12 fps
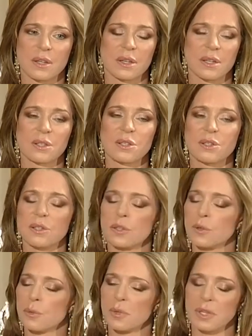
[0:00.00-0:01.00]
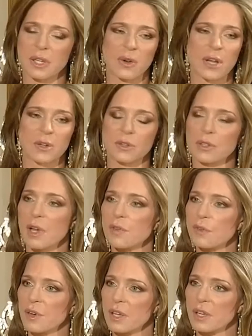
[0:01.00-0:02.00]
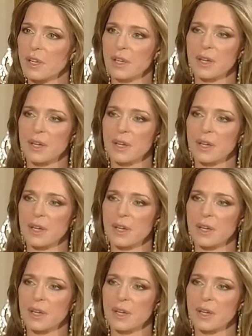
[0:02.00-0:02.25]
considerably greater suffering,